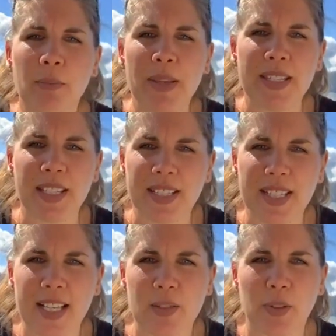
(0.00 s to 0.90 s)
be
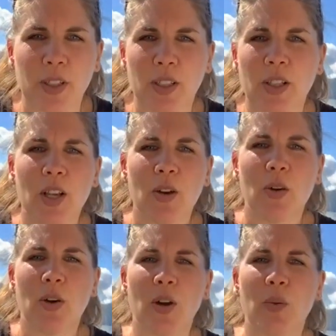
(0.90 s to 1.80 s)
successful,
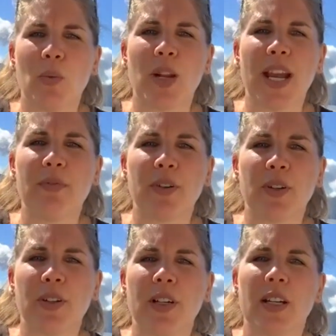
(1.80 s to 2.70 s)
or
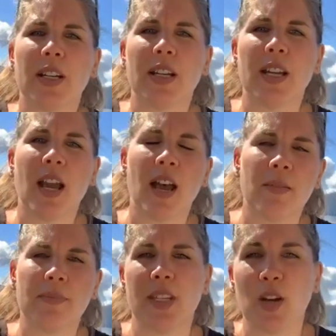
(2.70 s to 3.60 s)
whatever,
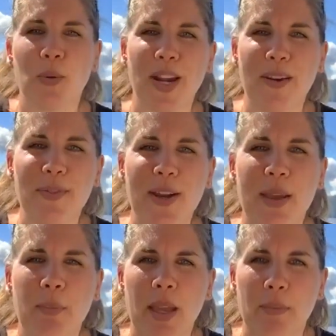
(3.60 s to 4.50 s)
whatever
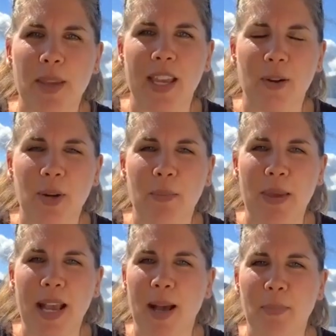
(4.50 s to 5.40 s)
it might be. I don't want to
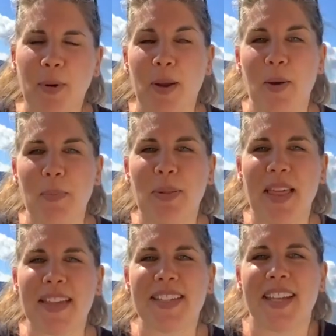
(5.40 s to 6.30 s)
make up or
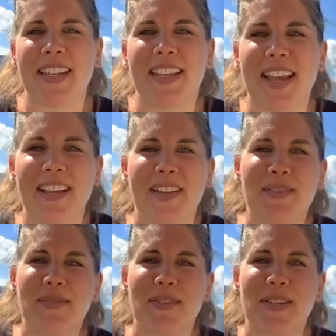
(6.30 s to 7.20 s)
plant any
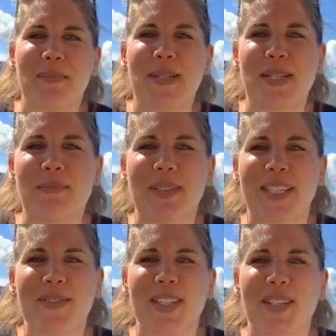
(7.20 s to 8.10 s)
negative or limiting
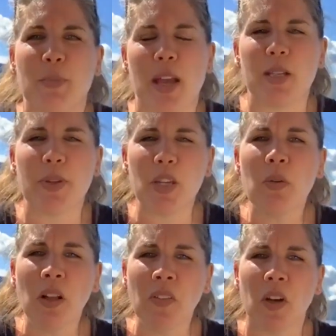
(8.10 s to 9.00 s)
beliefs in your mind, but you
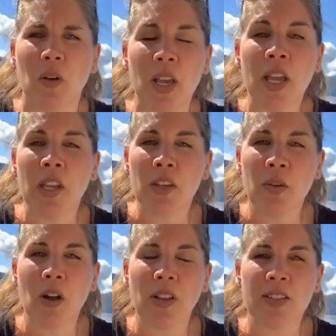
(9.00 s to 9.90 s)
all know,
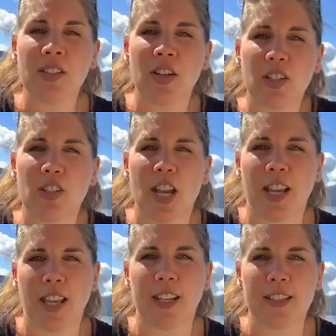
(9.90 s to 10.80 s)
you all can start to
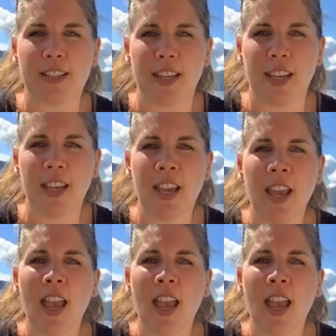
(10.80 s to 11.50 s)
check in and see.